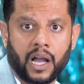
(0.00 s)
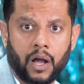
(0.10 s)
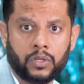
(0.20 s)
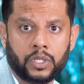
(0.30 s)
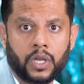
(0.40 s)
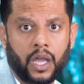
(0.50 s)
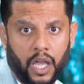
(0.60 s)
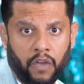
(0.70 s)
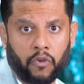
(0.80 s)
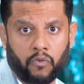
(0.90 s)
accounts
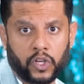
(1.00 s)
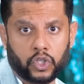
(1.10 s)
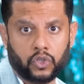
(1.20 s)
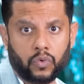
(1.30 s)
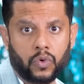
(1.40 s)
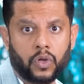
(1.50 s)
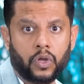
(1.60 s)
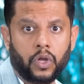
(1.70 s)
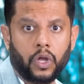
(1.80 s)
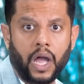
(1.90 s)
if you wish to.
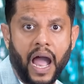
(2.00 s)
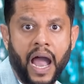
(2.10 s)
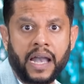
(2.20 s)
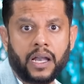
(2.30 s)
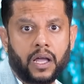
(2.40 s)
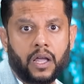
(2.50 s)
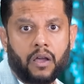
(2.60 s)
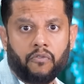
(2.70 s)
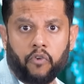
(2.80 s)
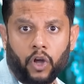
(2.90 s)
And
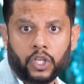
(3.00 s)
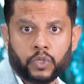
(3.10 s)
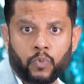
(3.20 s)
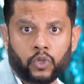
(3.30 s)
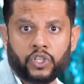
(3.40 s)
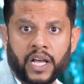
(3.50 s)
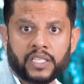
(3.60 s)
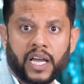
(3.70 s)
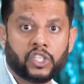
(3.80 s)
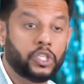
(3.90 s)
for the smooth
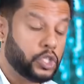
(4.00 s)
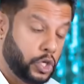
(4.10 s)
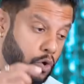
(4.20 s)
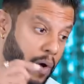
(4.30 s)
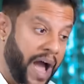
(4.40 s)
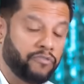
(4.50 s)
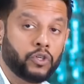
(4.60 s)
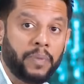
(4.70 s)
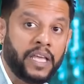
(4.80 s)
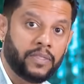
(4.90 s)
transactions, you have
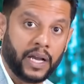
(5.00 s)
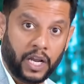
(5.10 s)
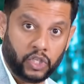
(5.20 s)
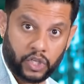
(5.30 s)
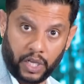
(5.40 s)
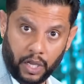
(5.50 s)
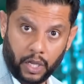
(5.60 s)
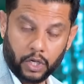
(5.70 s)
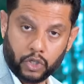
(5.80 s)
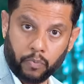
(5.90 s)
to be in the country
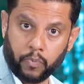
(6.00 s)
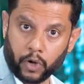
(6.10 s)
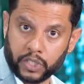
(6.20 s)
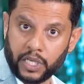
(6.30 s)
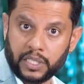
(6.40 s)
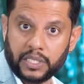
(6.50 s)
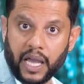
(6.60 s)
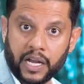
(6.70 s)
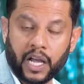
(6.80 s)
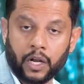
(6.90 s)
to process
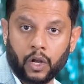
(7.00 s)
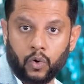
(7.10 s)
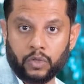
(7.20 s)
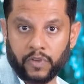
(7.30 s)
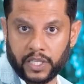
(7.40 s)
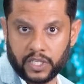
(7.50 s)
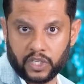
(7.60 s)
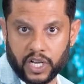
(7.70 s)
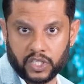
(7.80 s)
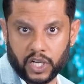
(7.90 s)
and conclude with
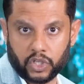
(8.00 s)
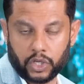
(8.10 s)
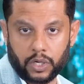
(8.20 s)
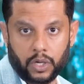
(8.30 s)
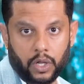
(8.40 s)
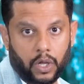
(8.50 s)
this transaction.